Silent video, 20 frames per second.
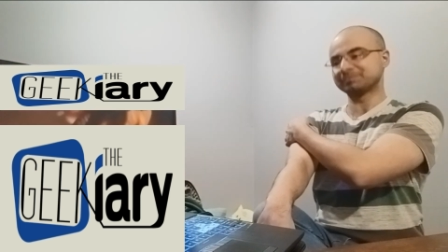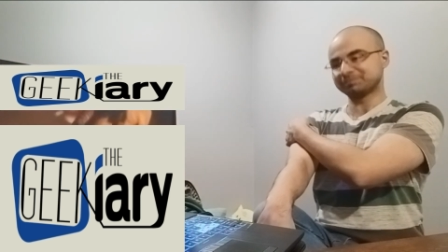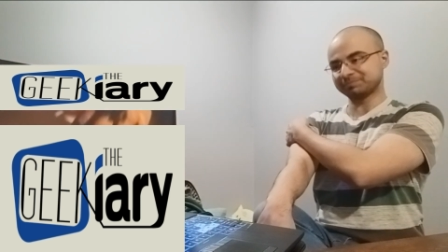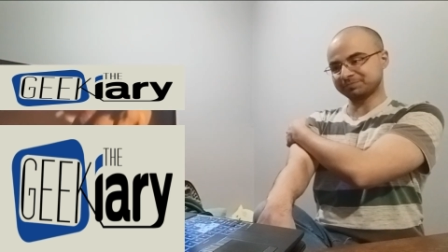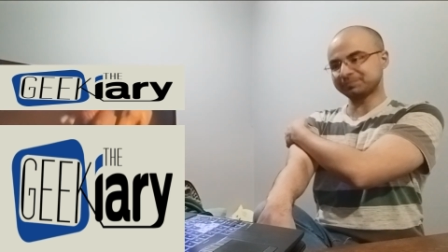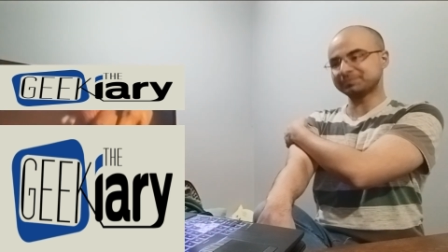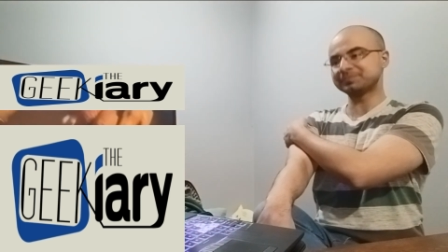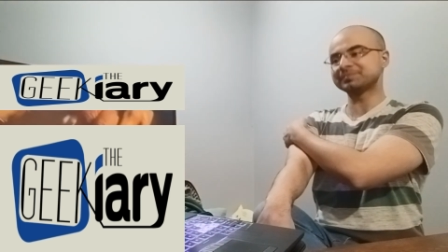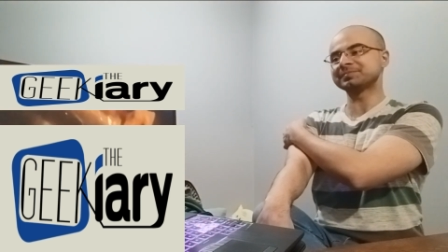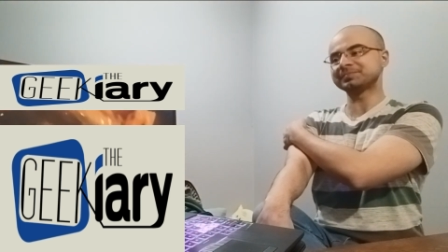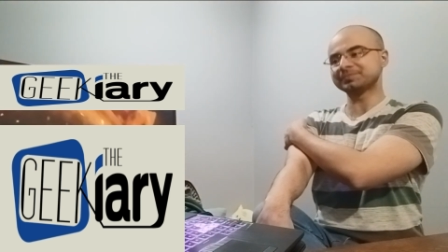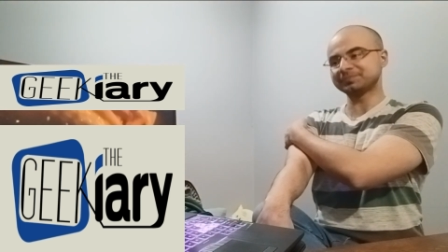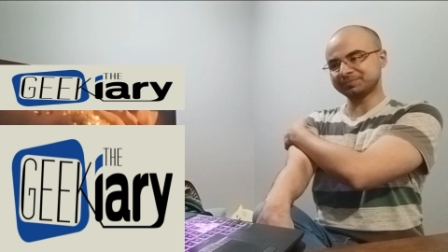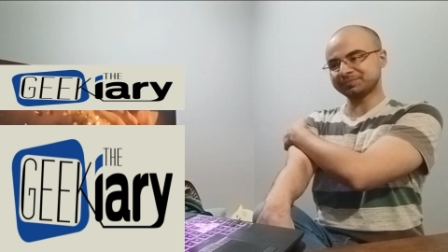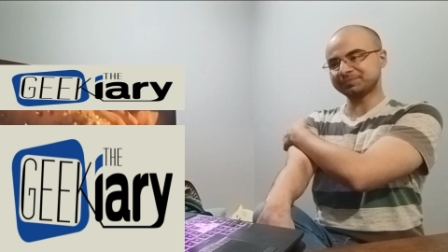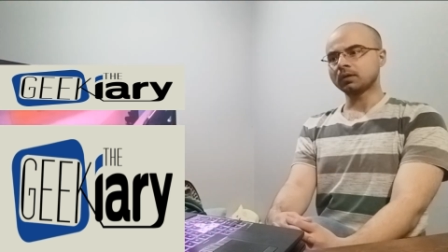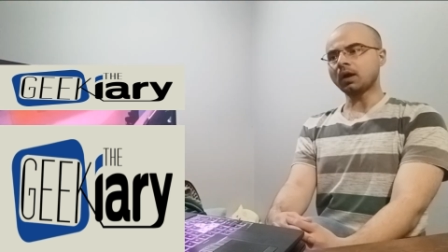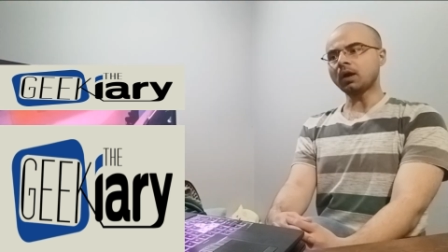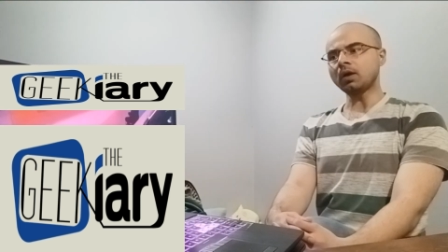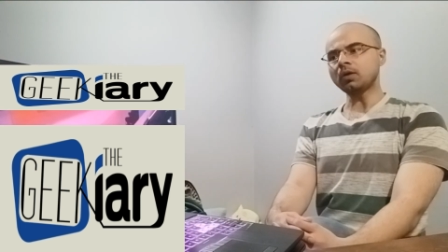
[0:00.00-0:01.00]
Mm-hmm.
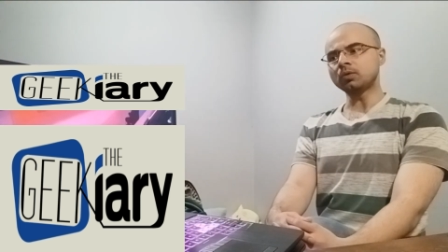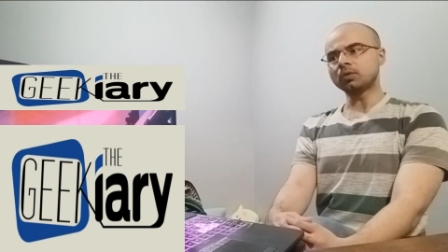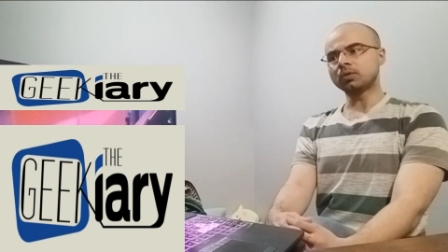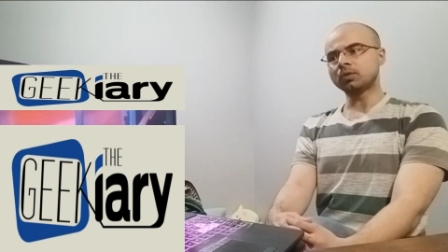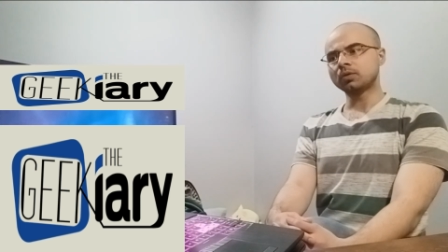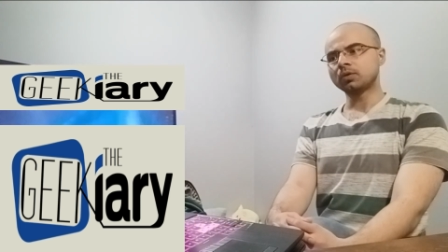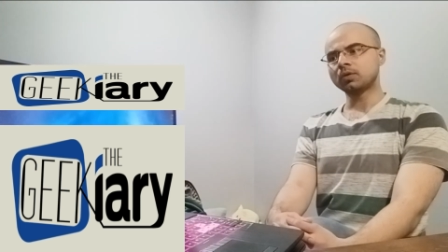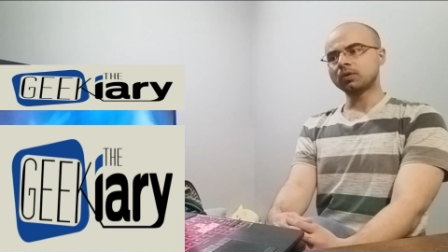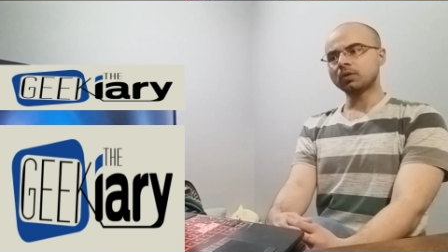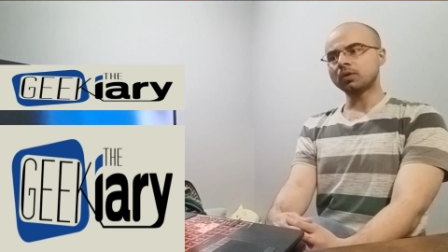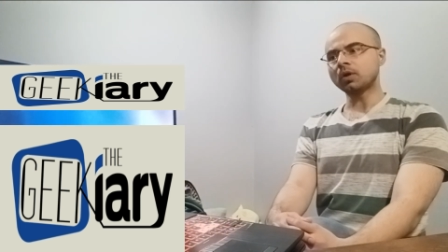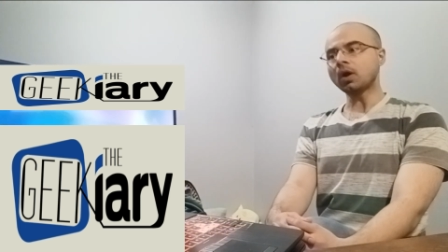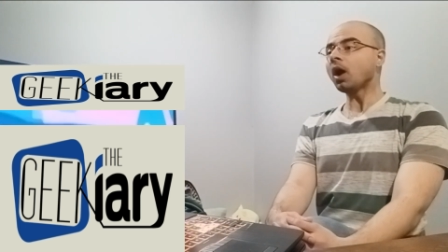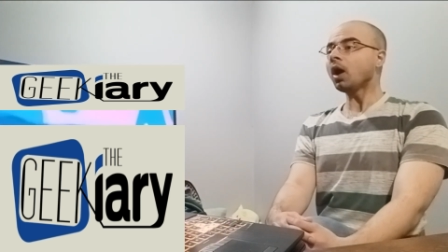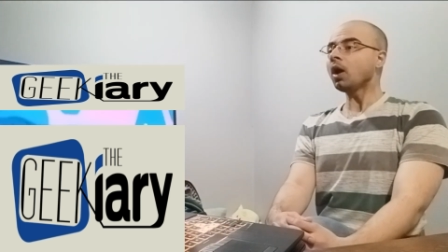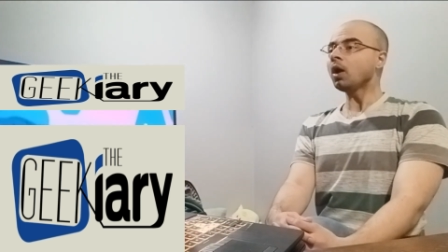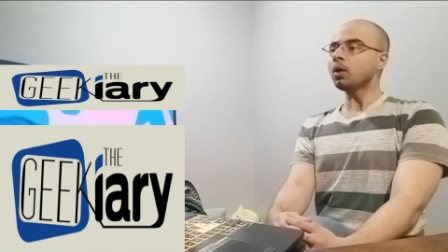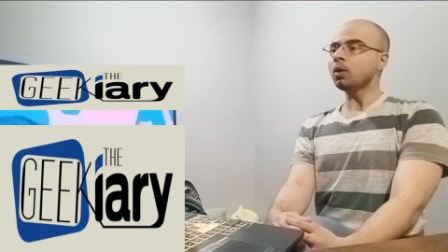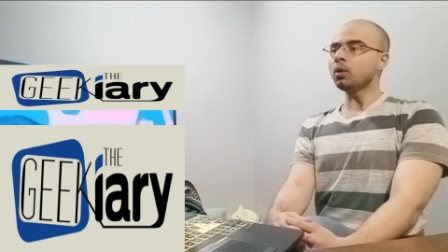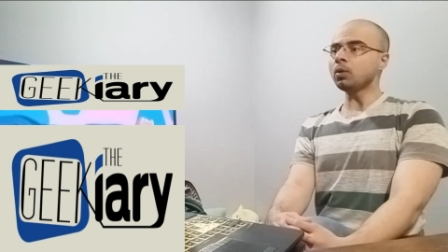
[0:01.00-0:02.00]
Oh!
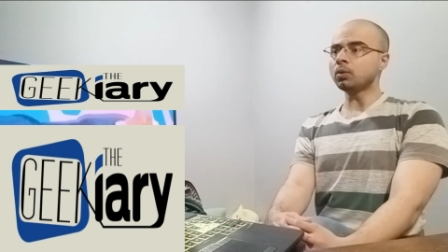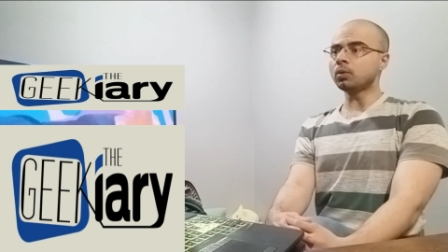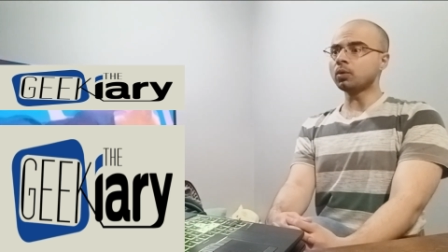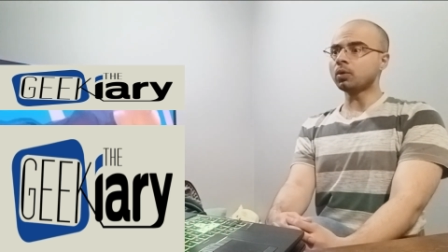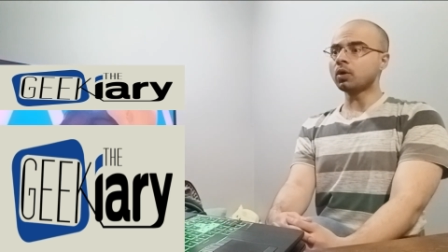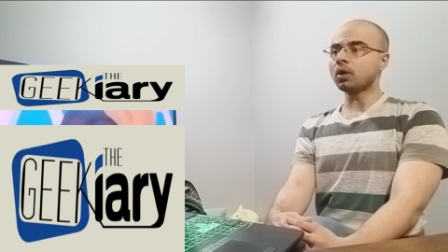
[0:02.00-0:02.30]
Oh!